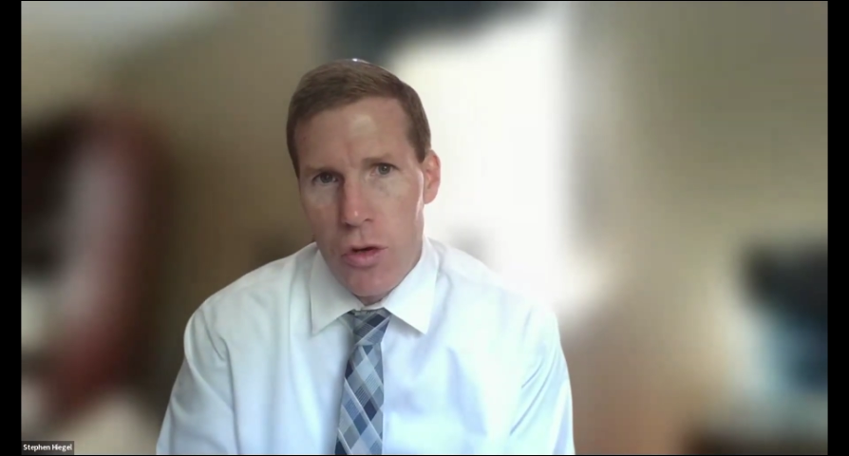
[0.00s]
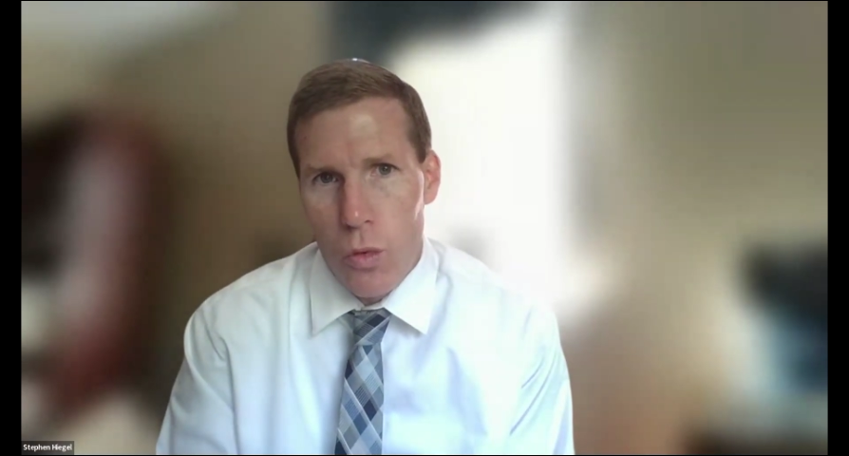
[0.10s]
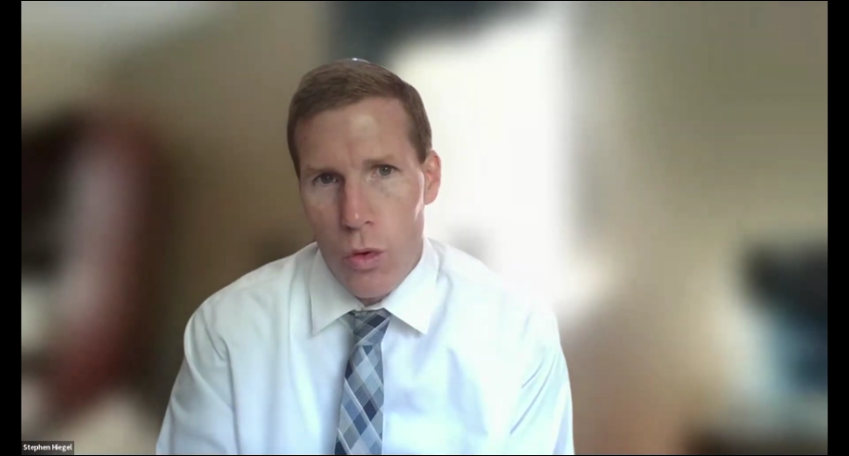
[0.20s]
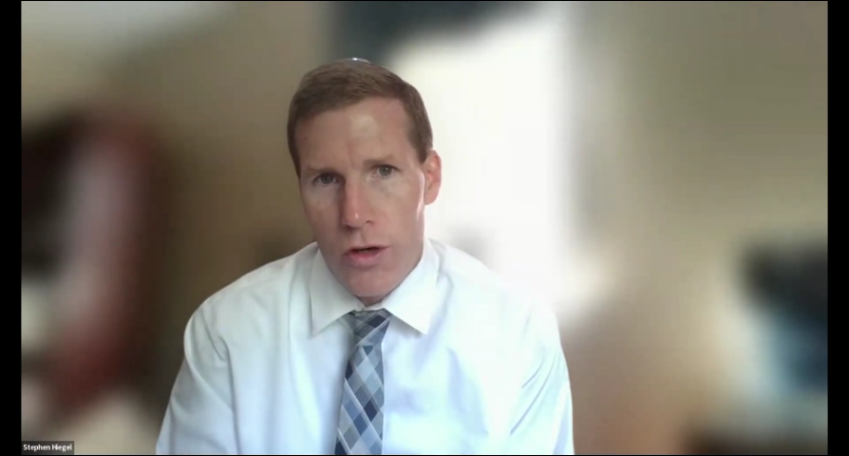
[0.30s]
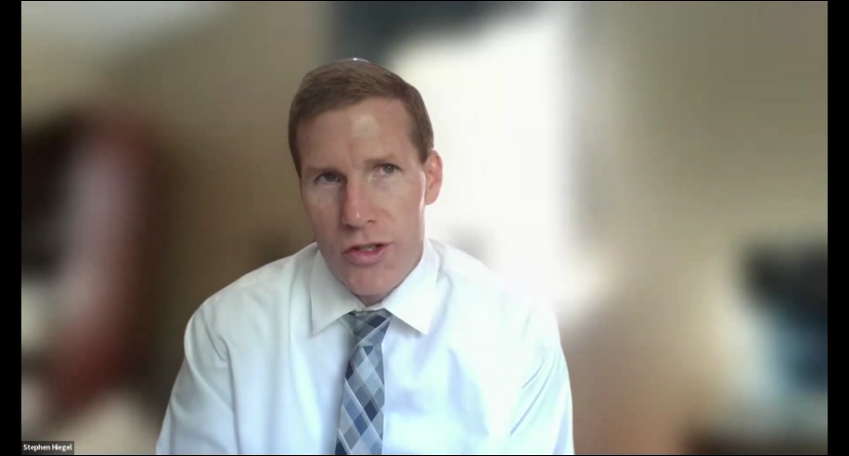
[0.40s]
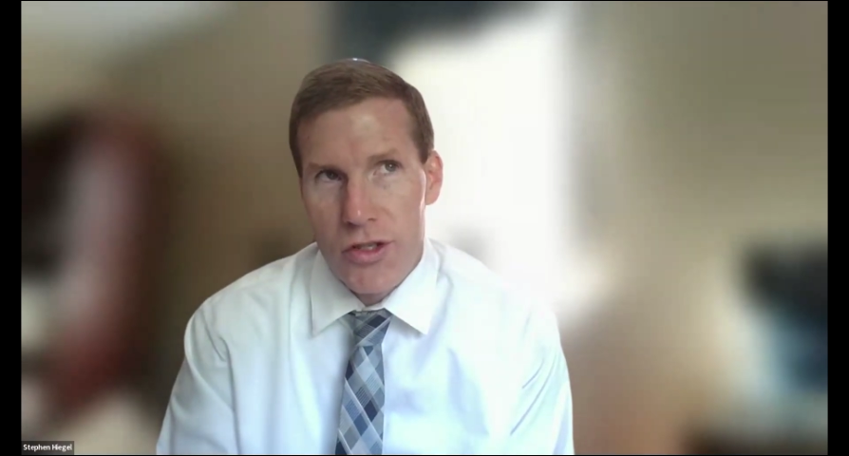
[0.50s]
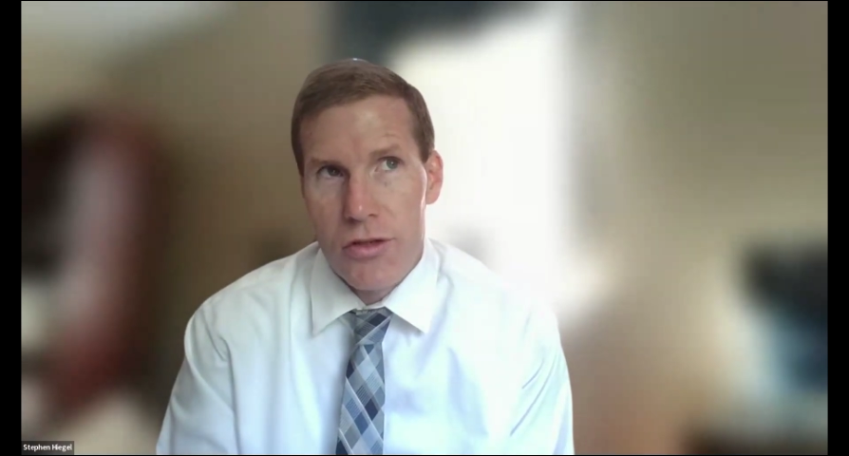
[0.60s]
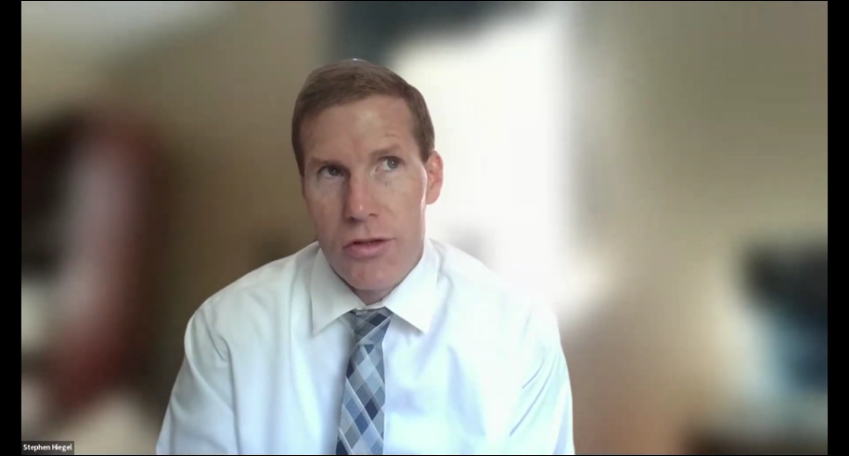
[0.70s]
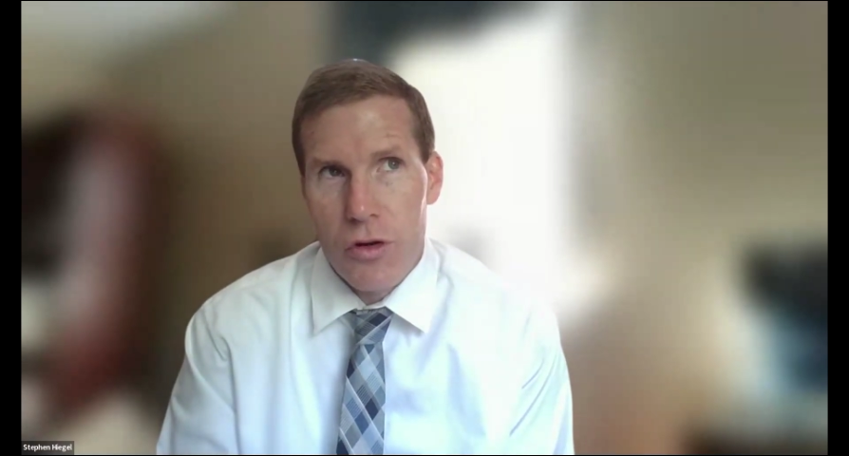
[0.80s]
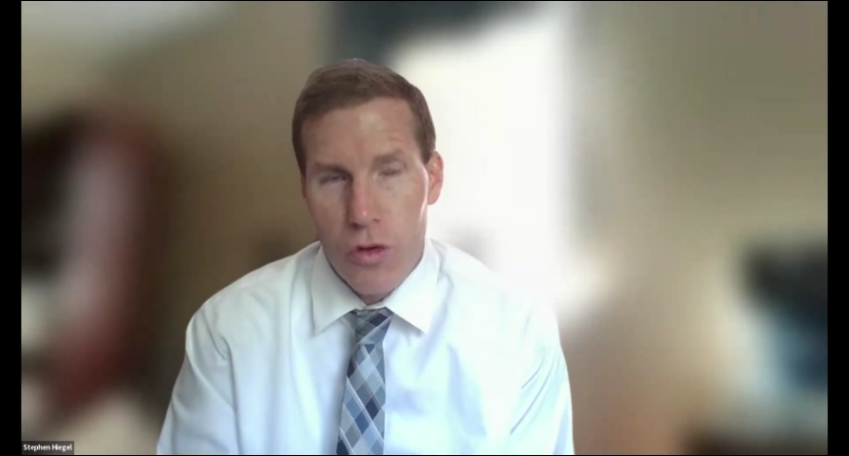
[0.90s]

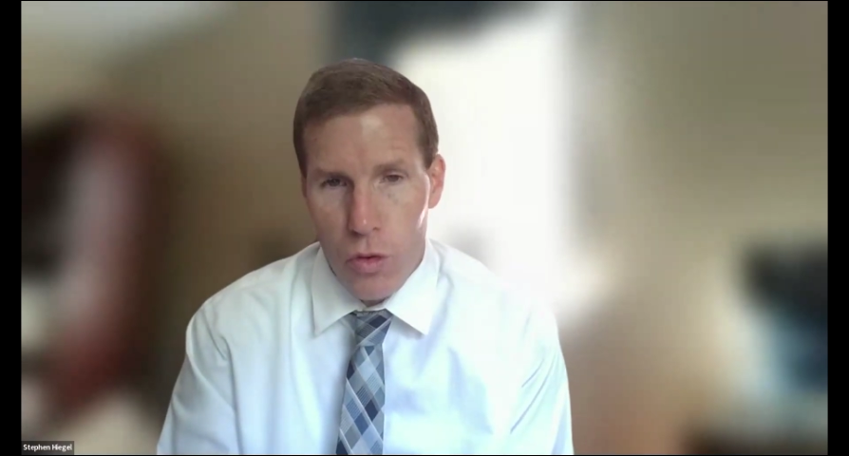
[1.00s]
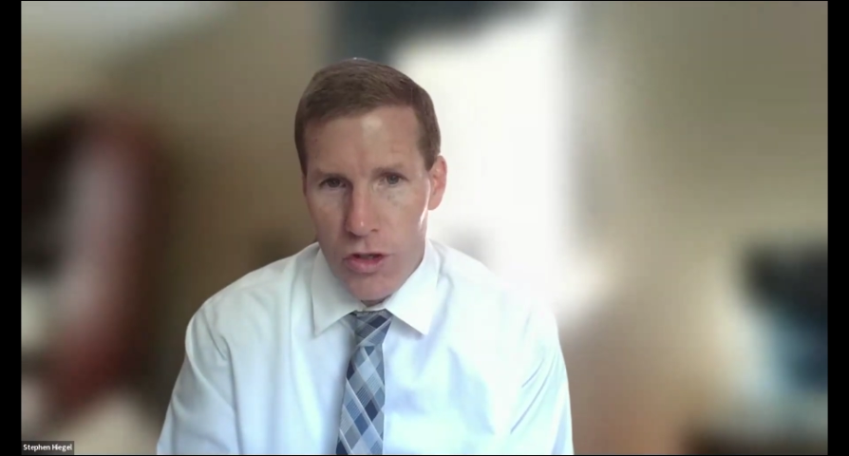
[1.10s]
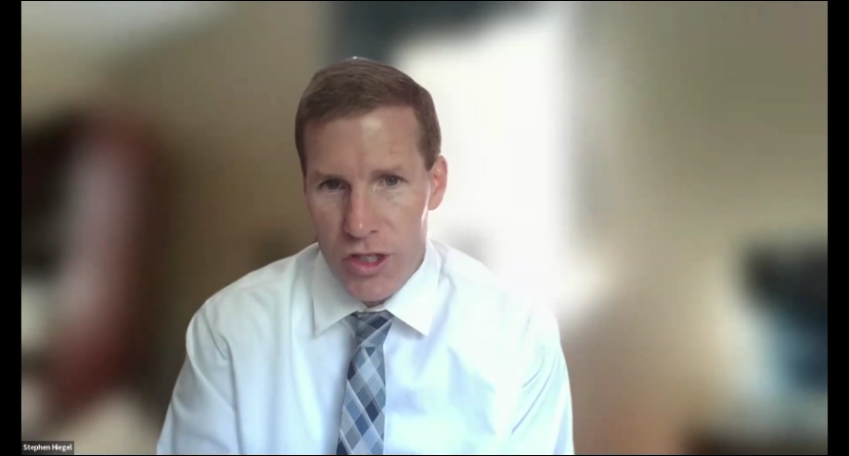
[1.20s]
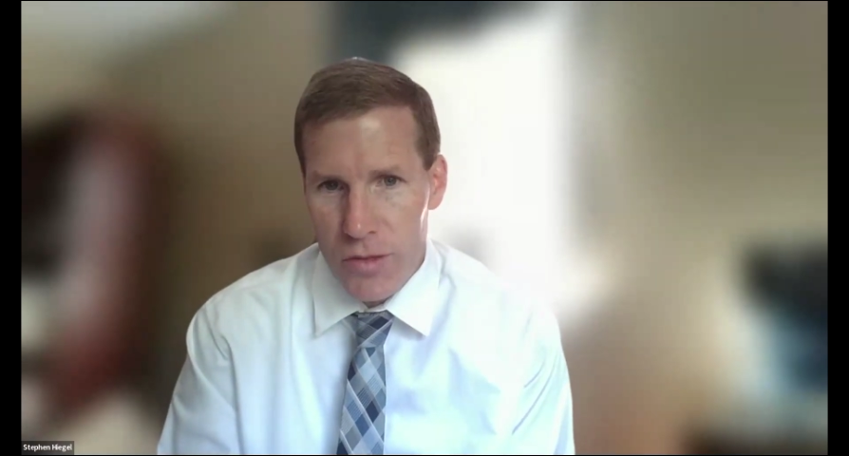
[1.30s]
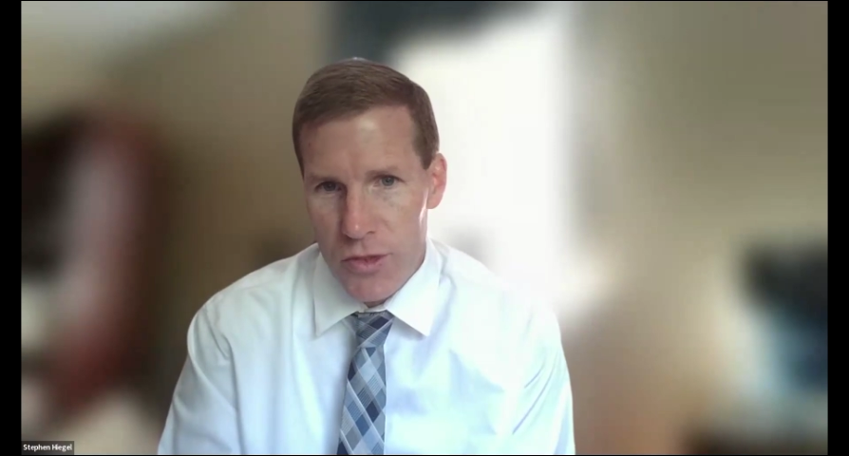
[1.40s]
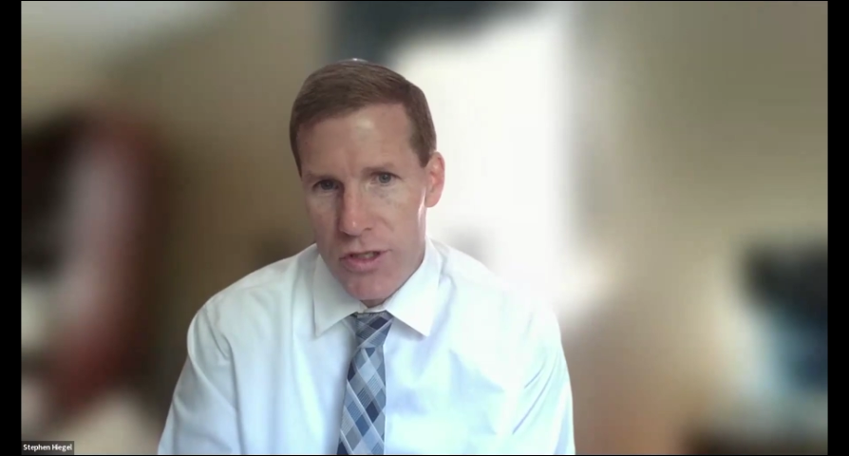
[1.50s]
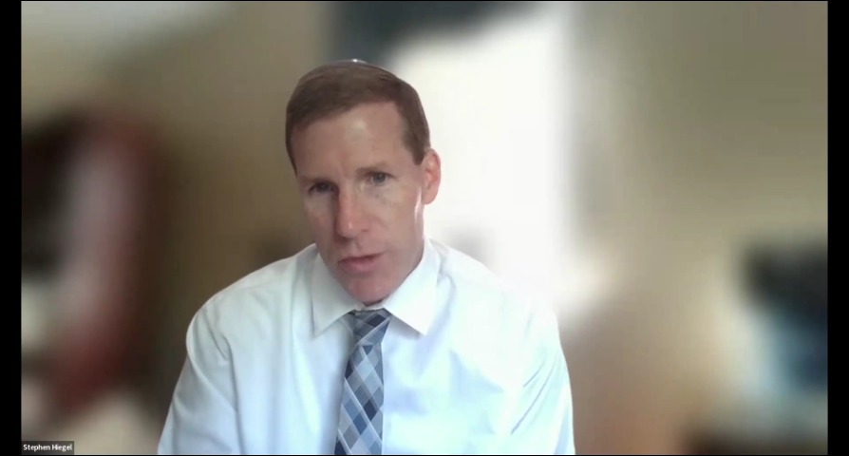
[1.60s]
works, or worships,